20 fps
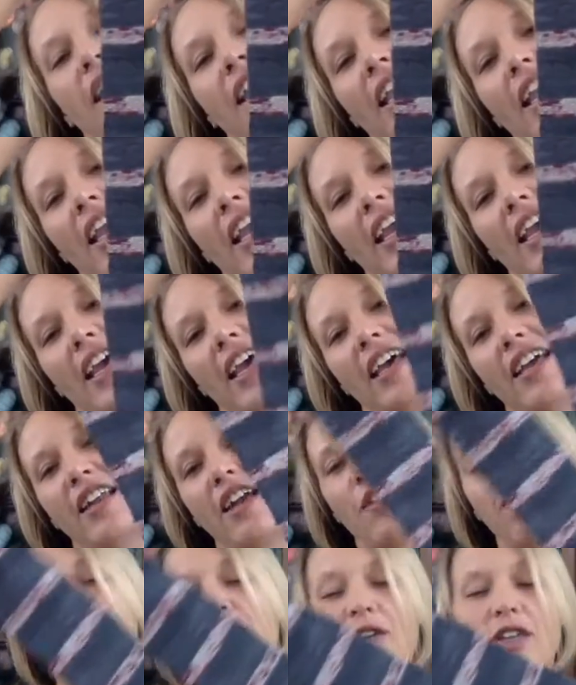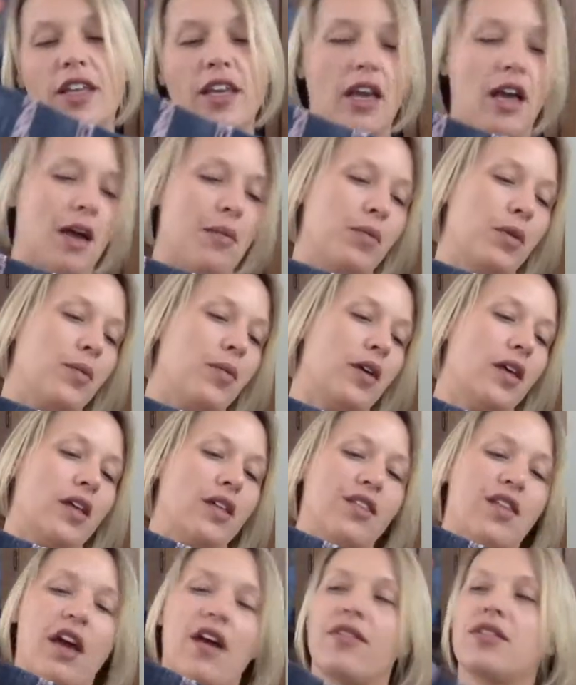and I'm really happy with
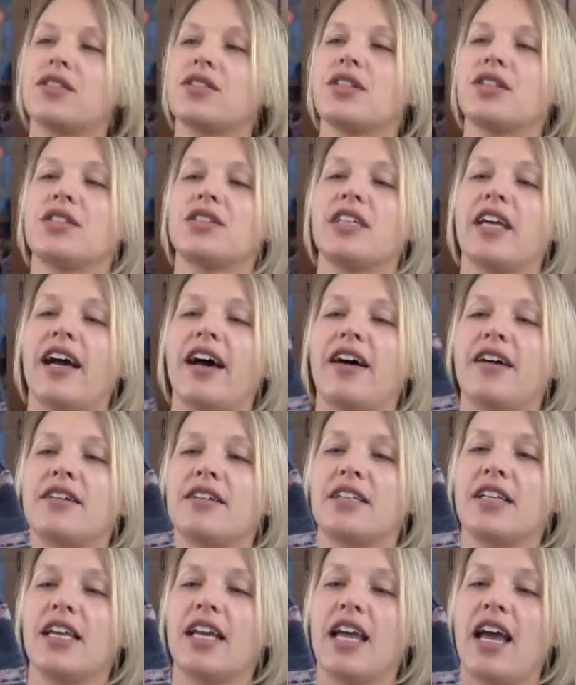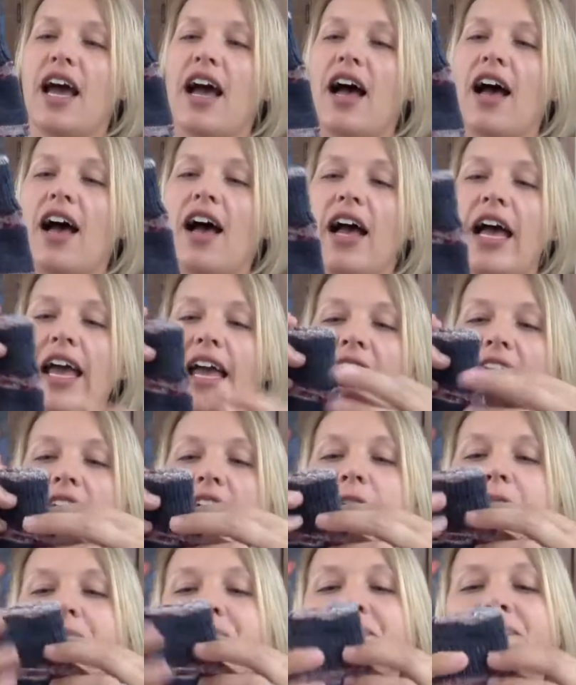how it turned out.
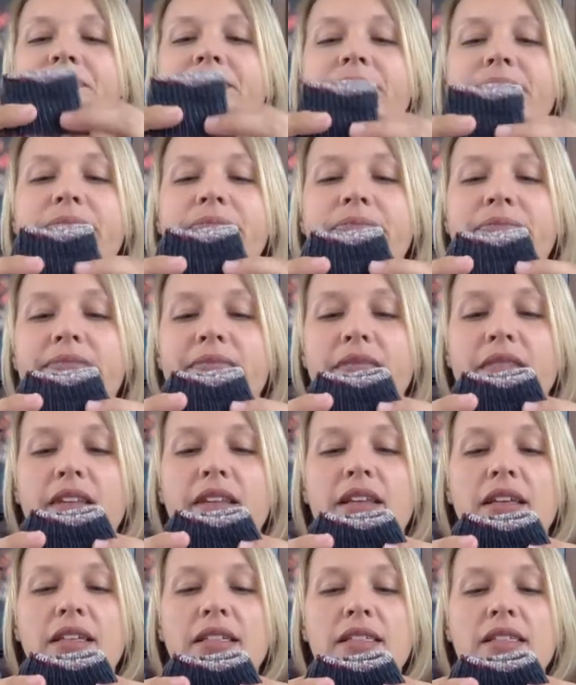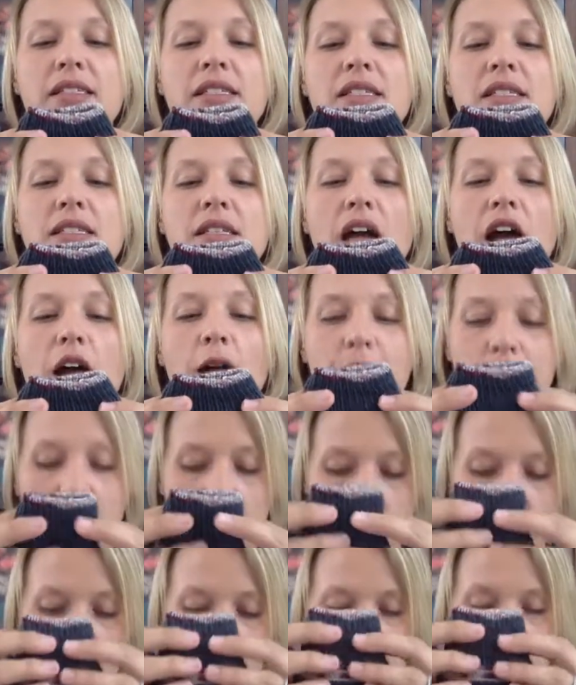I stopped
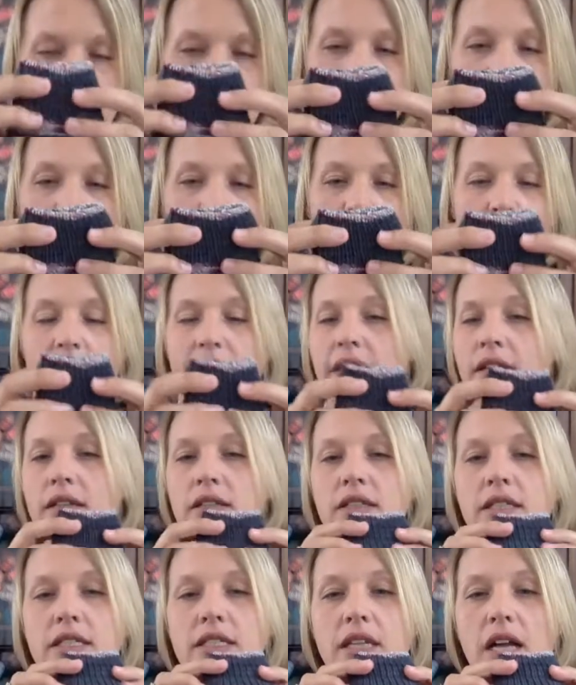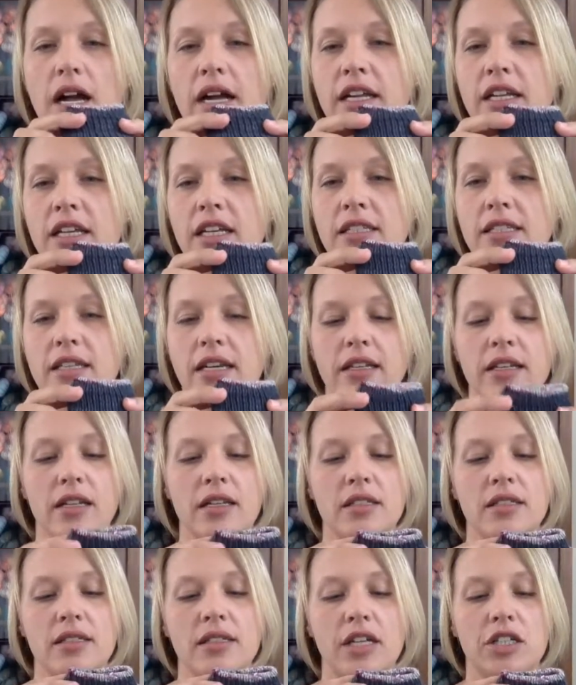the tube, like the stockinette
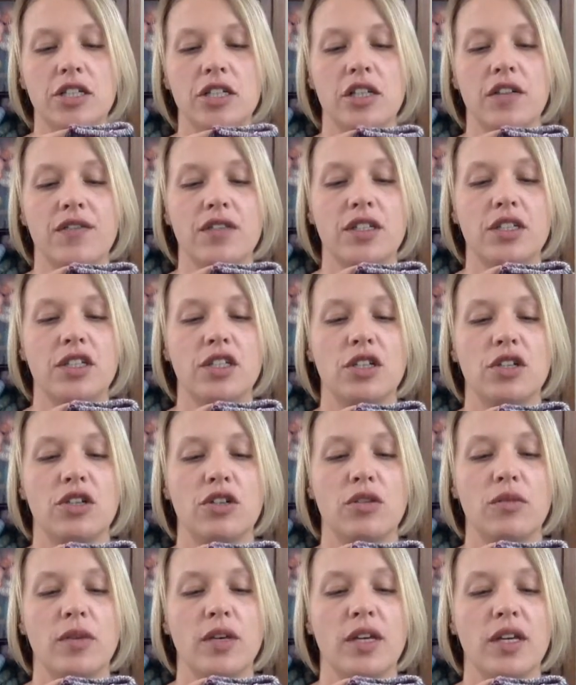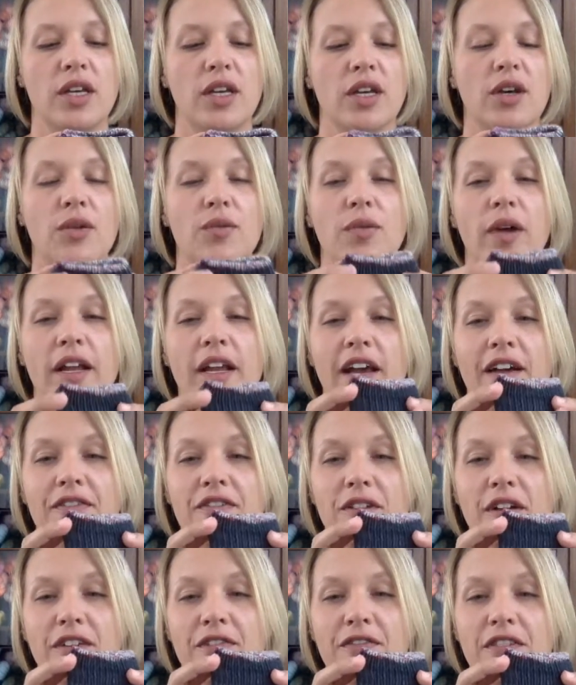section of the tube, right
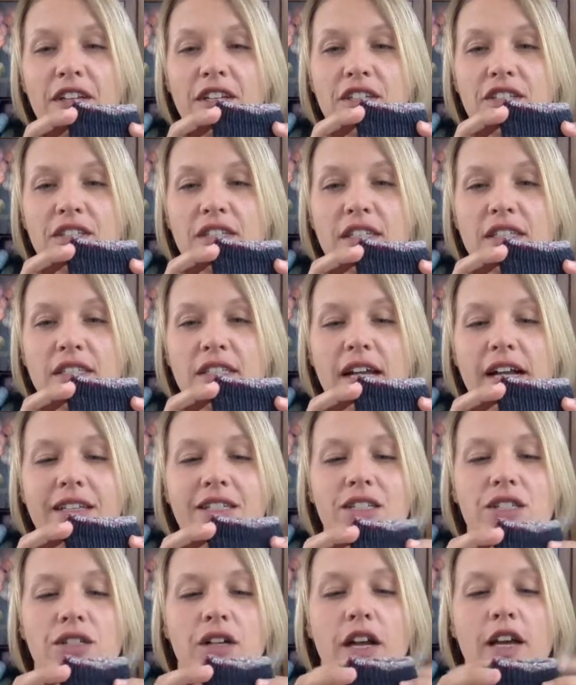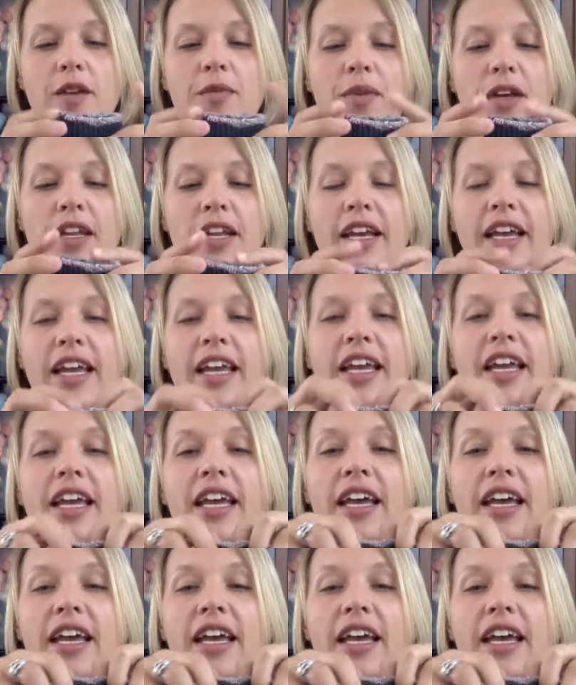after I finished this last stripe, and I